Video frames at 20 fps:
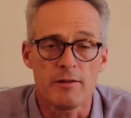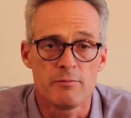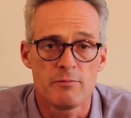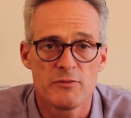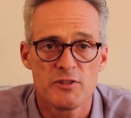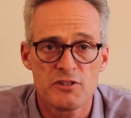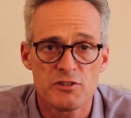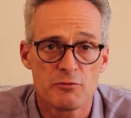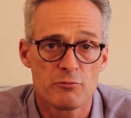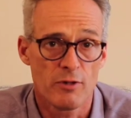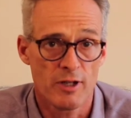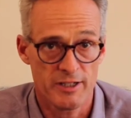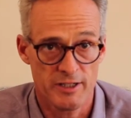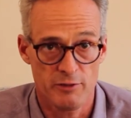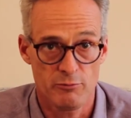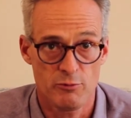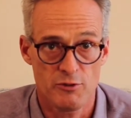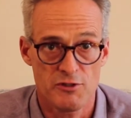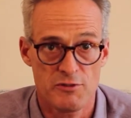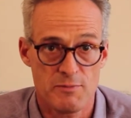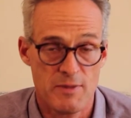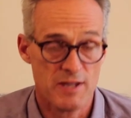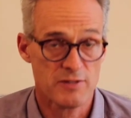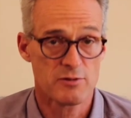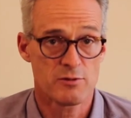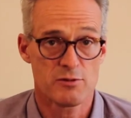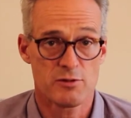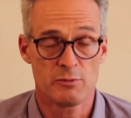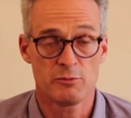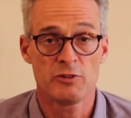This is Ron Edwards,
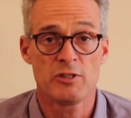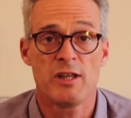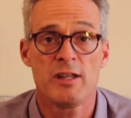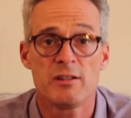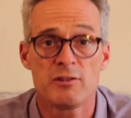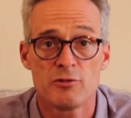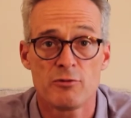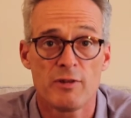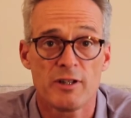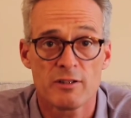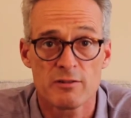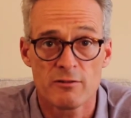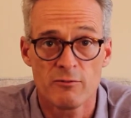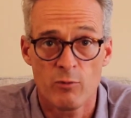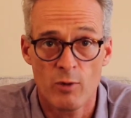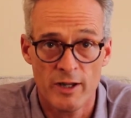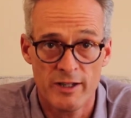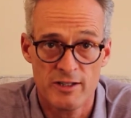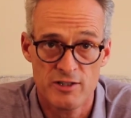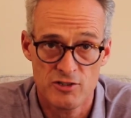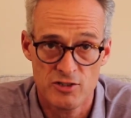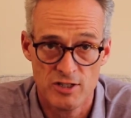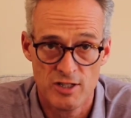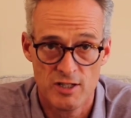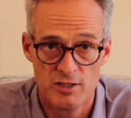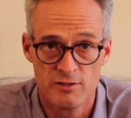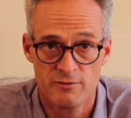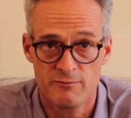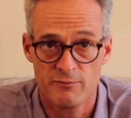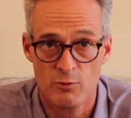Master Sommelier and Director of Wine
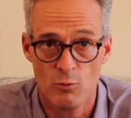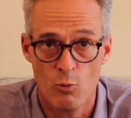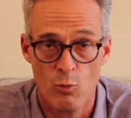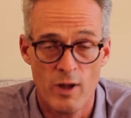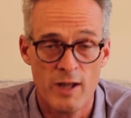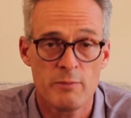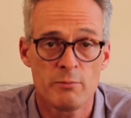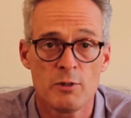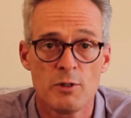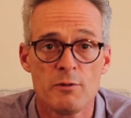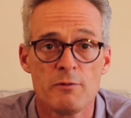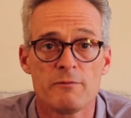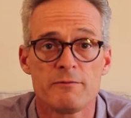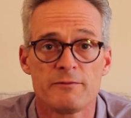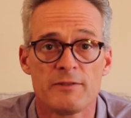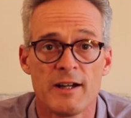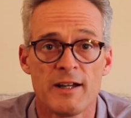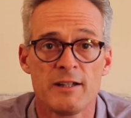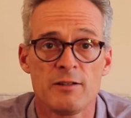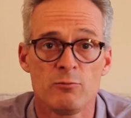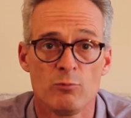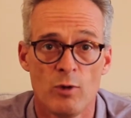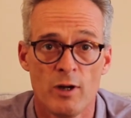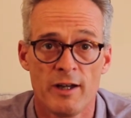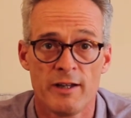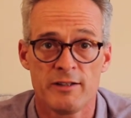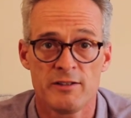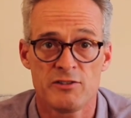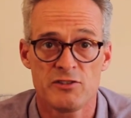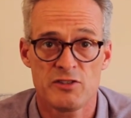Education for Winebo Fine
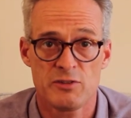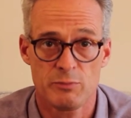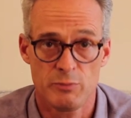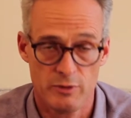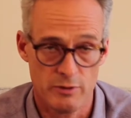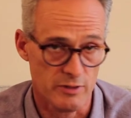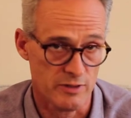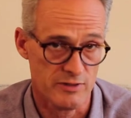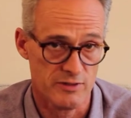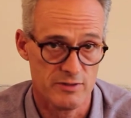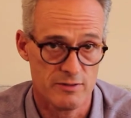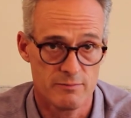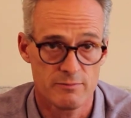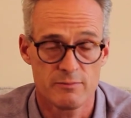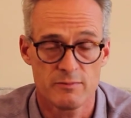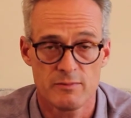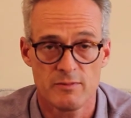Wine and Spirits.